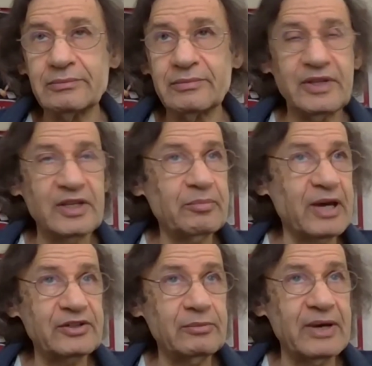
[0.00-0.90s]
Think
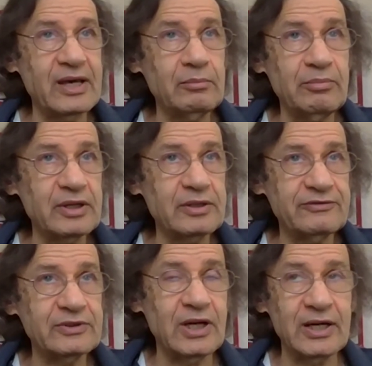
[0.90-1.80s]
back to Madame
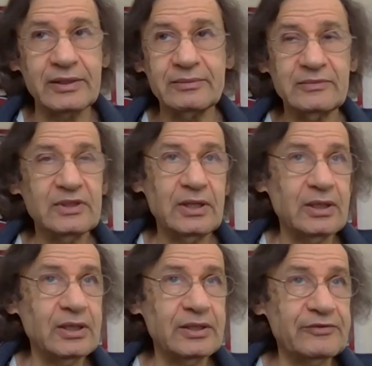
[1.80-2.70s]
Butterfly.
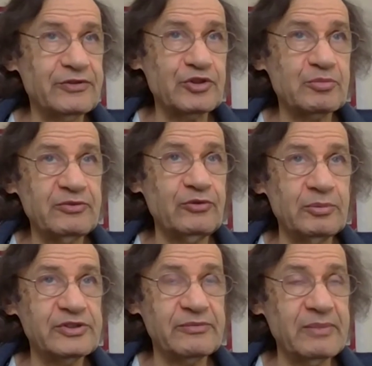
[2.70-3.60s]
The first
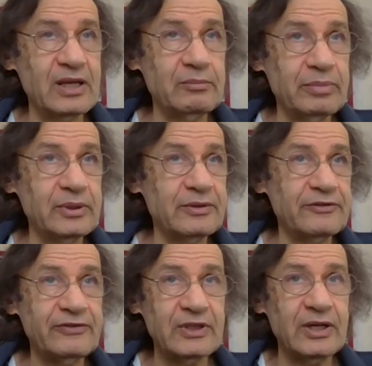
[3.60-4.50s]
performance of Madame
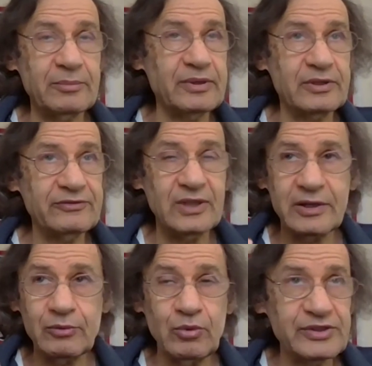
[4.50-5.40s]

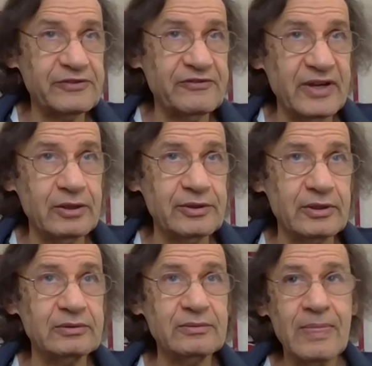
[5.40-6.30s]
Butterfly was a
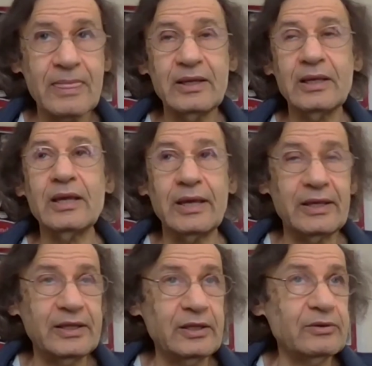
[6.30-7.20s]
failure.
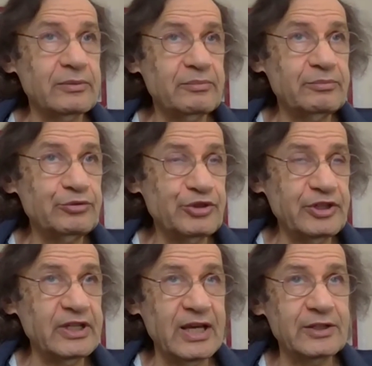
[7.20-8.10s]

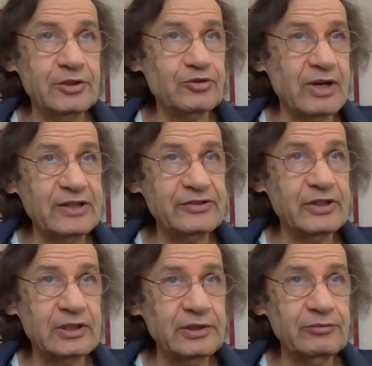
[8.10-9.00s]
Puccini had to
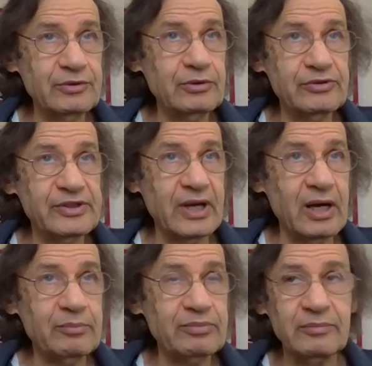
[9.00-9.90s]
drastically reduce the
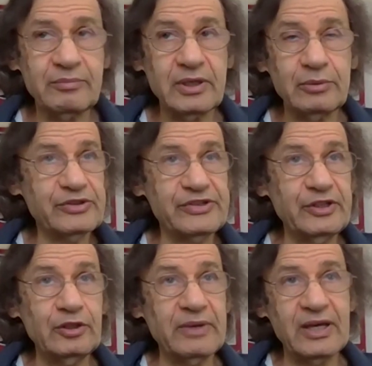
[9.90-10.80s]
opera, but it was
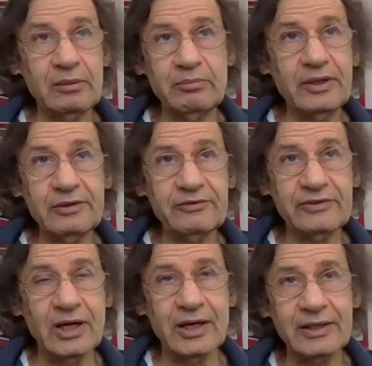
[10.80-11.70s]
still Madame
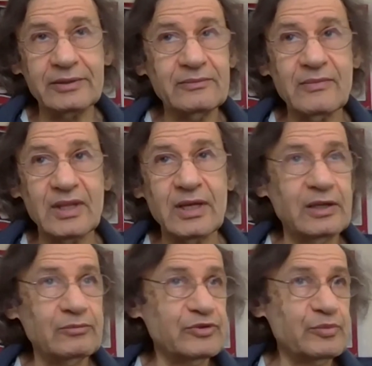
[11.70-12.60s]
Butterfly
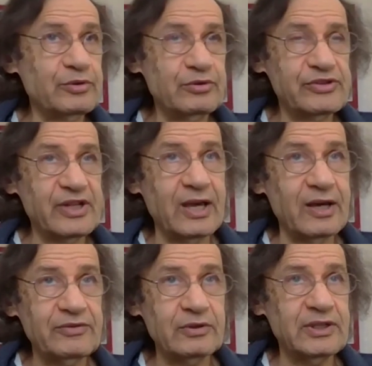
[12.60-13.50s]
and was produced a
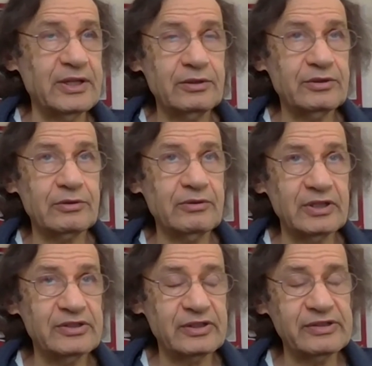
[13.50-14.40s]
half year later to
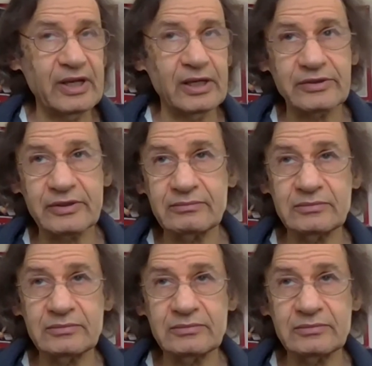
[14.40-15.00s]
great success.